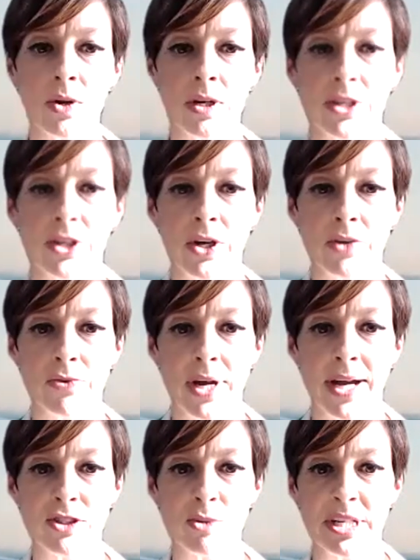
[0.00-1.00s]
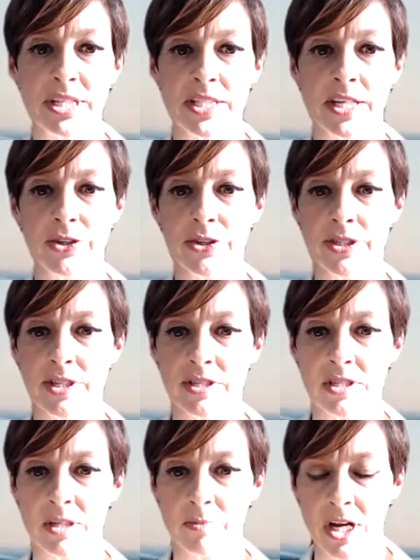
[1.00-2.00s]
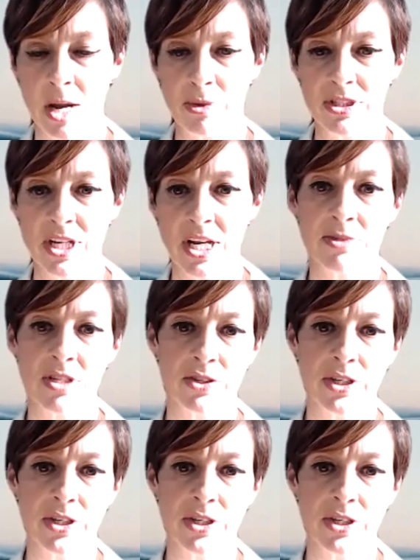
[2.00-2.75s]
you know, if you have to maintain your system a couple times a year,